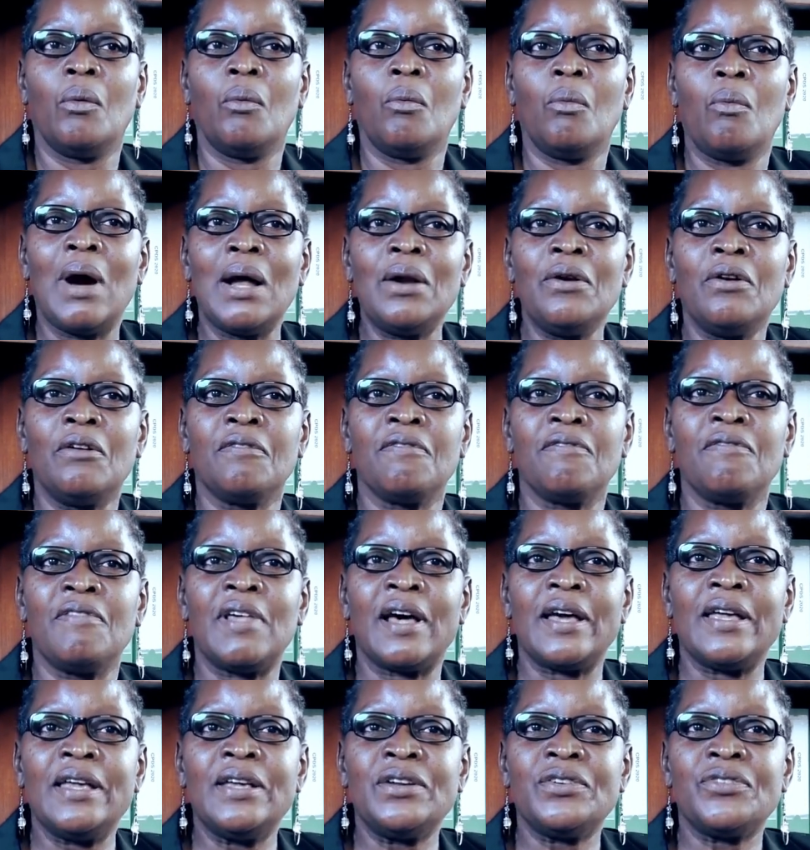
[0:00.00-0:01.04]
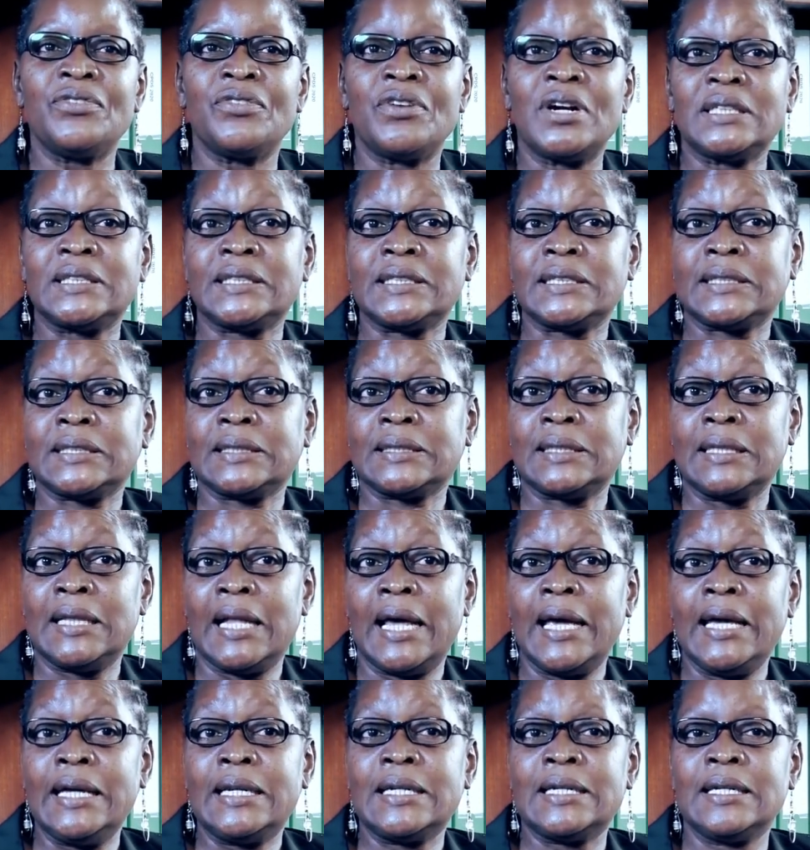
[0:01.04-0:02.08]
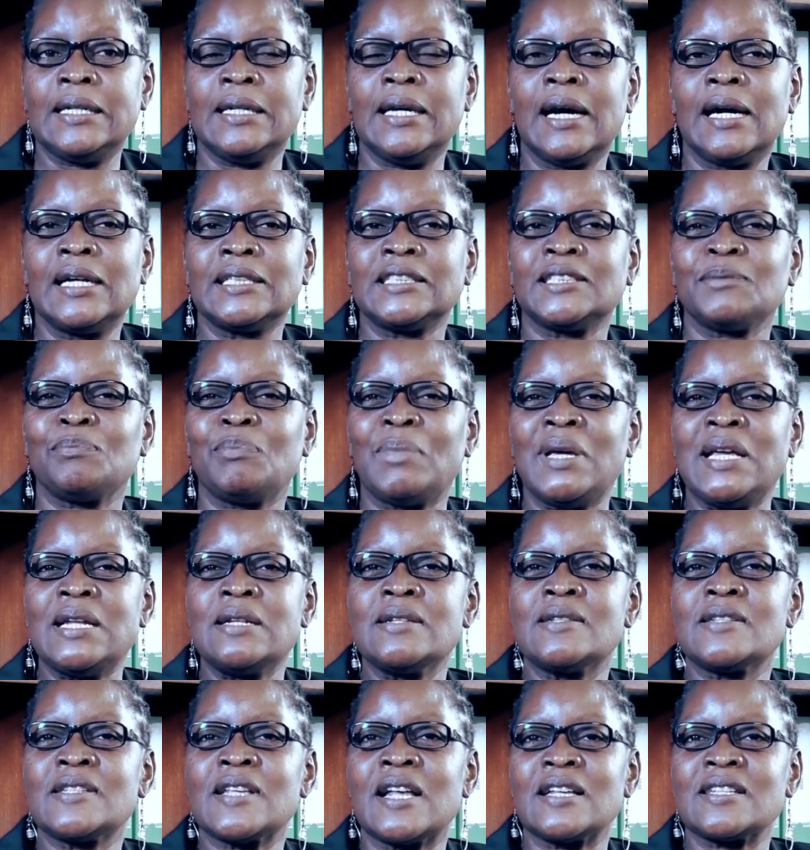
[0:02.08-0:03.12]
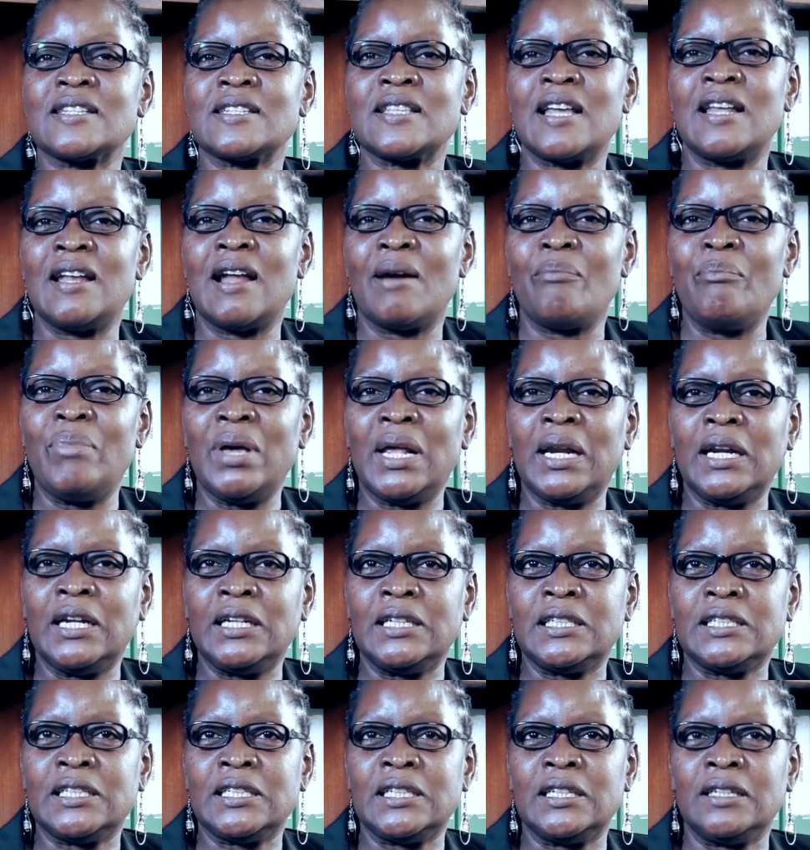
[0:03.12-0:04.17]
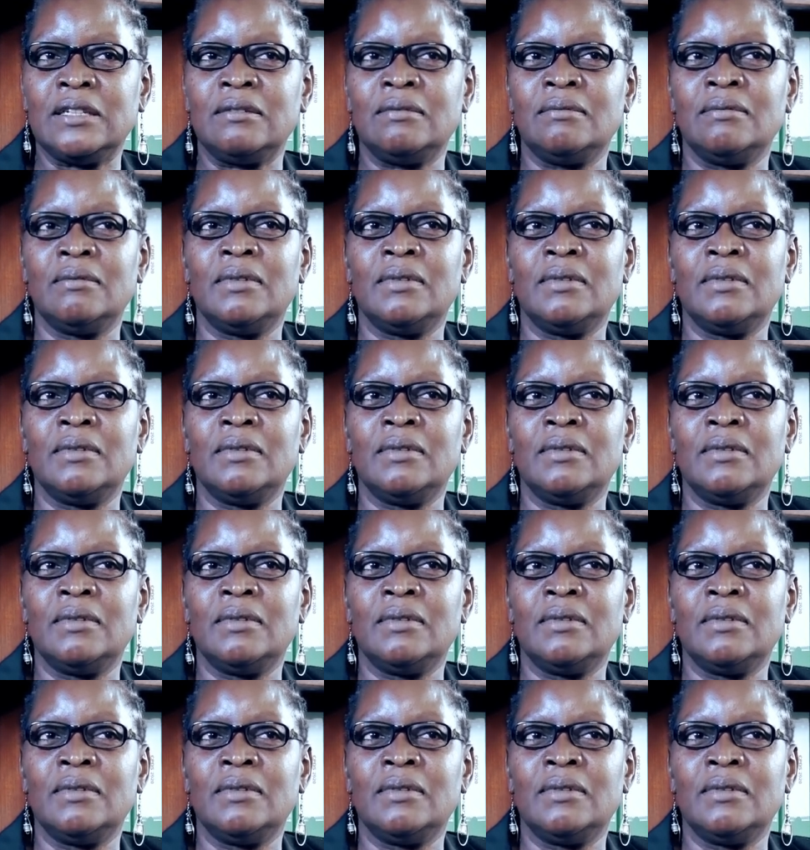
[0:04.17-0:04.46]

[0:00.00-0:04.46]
One of the interests lately has been sustainability.